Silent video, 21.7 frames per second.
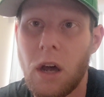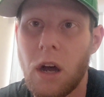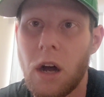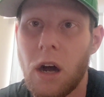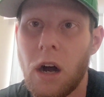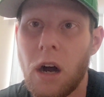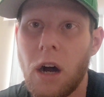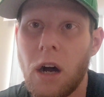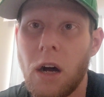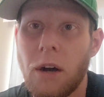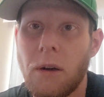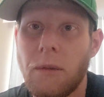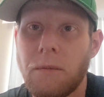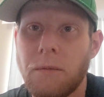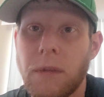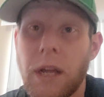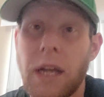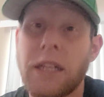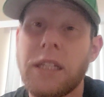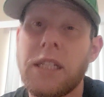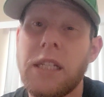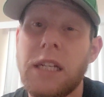
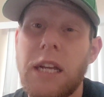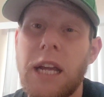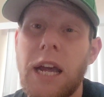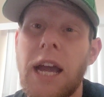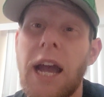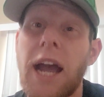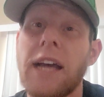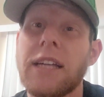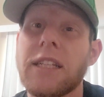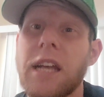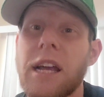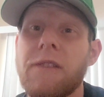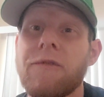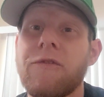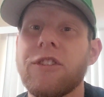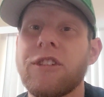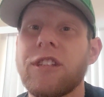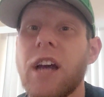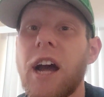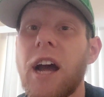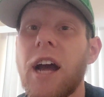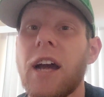DK has
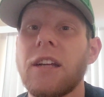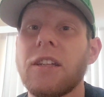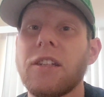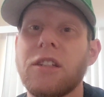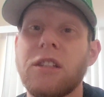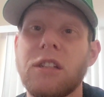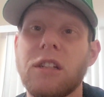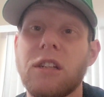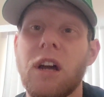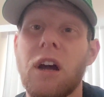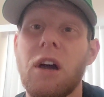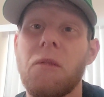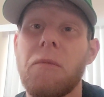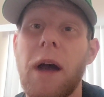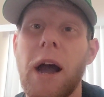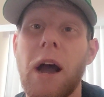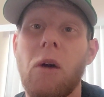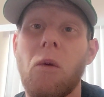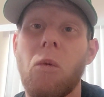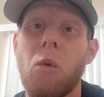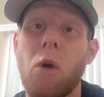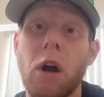emphasized
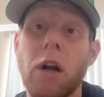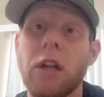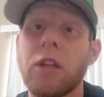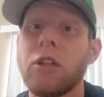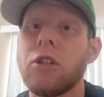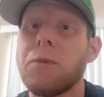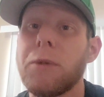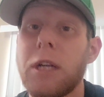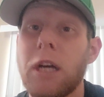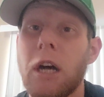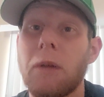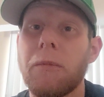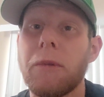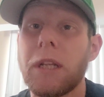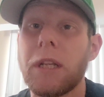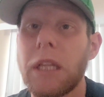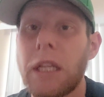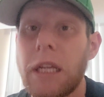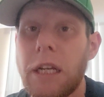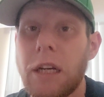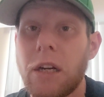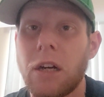about wanting to become a
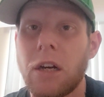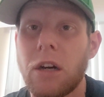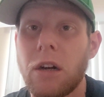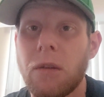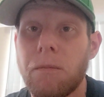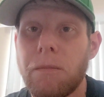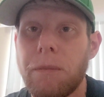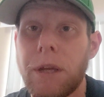leader,